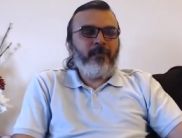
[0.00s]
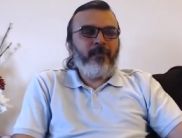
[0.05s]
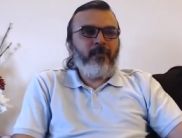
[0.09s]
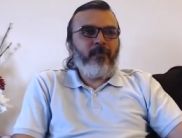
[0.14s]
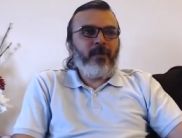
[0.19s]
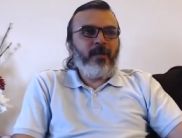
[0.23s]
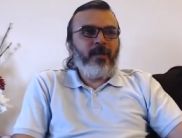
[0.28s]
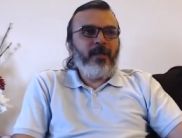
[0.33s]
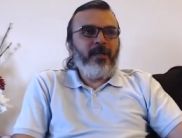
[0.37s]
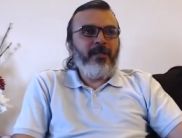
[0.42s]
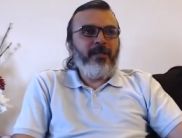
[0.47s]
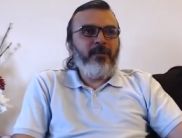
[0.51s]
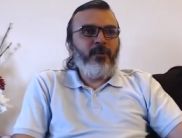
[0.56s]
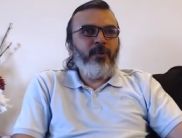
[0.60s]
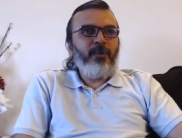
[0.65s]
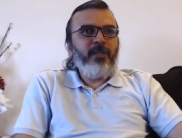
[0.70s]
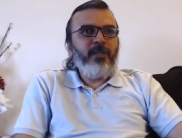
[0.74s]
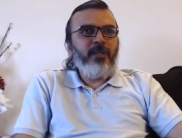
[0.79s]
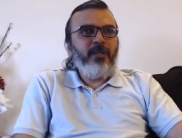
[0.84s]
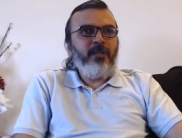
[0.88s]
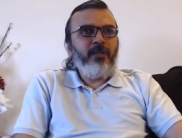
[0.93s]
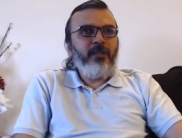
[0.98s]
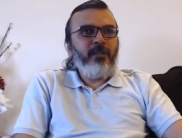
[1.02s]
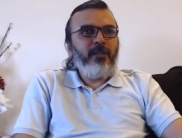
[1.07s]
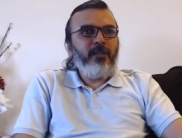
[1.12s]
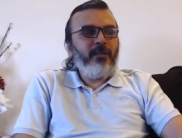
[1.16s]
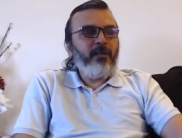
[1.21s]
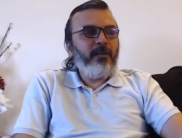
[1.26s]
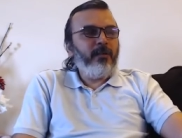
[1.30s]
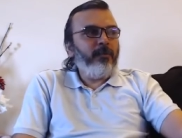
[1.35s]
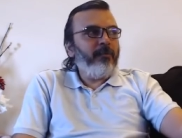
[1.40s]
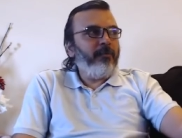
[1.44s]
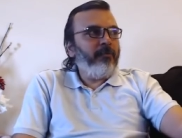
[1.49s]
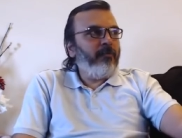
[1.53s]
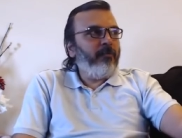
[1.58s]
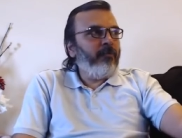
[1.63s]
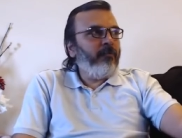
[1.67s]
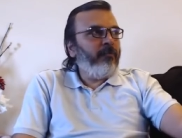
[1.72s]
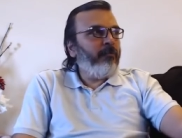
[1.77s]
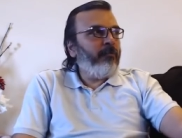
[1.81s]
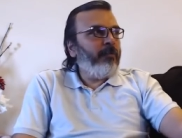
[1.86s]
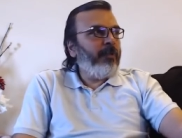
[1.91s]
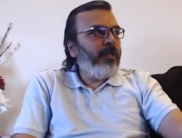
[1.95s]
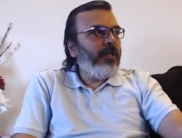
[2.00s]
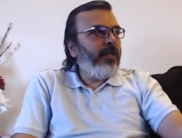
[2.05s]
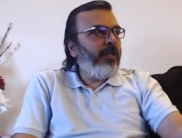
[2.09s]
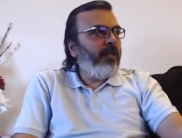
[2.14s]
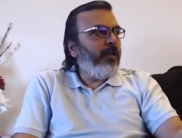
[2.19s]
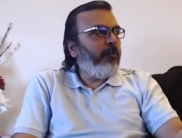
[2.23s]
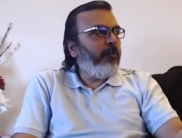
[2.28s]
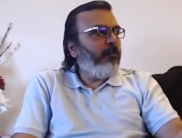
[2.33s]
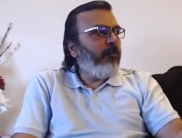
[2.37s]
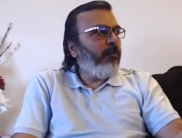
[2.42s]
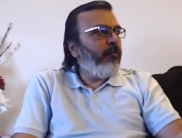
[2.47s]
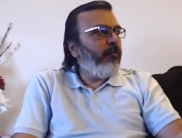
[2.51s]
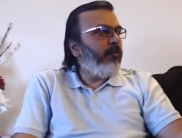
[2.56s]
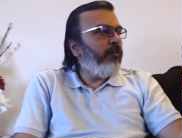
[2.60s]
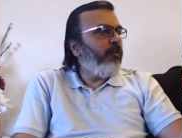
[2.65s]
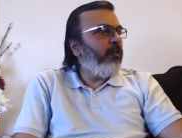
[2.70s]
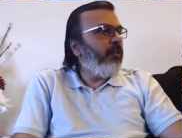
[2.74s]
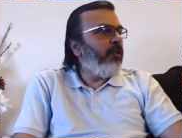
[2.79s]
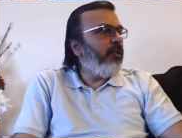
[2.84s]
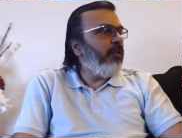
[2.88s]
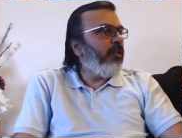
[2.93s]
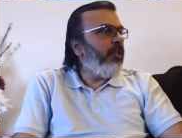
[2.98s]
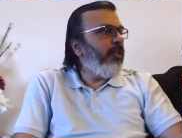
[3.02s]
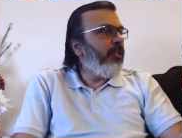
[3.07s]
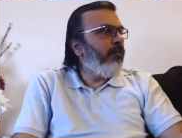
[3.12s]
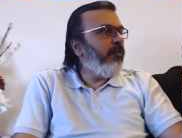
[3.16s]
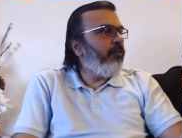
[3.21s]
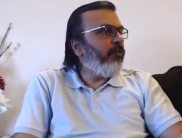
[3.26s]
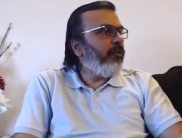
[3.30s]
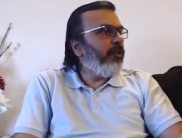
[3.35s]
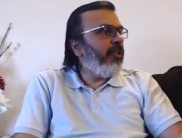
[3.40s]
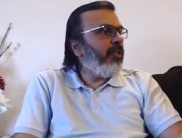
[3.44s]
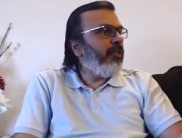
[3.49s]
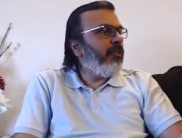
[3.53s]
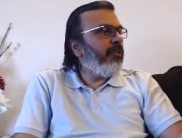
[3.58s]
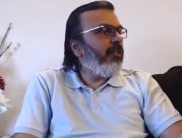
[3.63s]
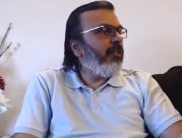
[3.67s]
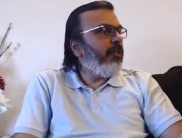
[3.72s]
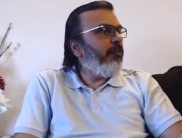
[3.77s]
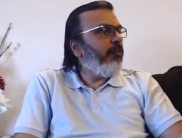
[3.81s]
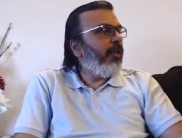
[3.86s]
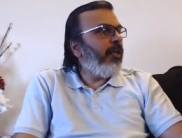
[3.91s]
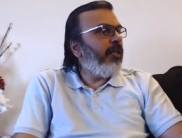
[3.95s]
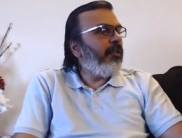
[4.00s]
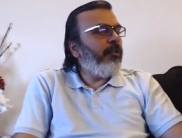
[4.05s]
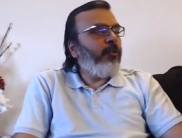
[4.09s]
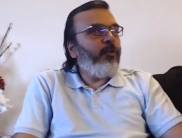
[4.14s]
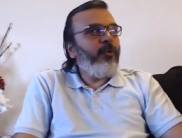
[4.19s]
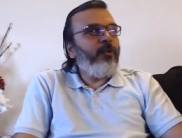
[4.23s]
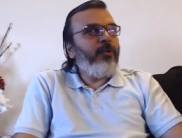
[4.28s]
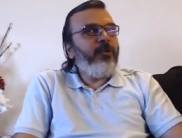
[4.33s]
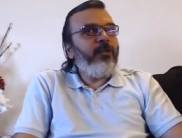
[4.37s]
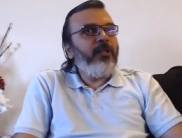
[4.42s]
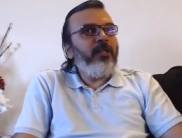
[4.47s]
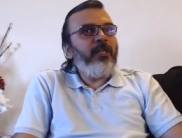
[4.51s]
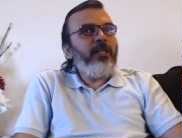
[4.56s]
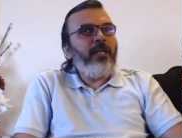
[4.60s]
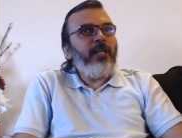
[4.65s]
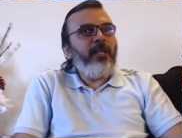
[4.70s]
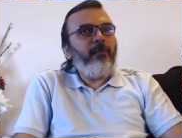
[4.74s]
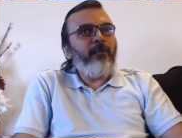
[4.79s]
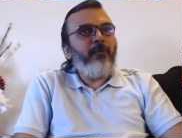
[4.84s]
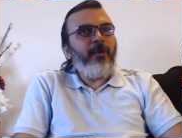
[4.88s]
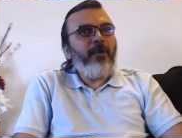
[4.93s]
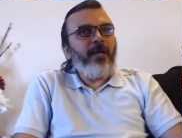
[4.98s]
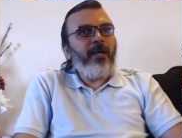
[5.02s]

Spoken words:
It is only in the picking up of the leaf, it can seem like the whole tree came back.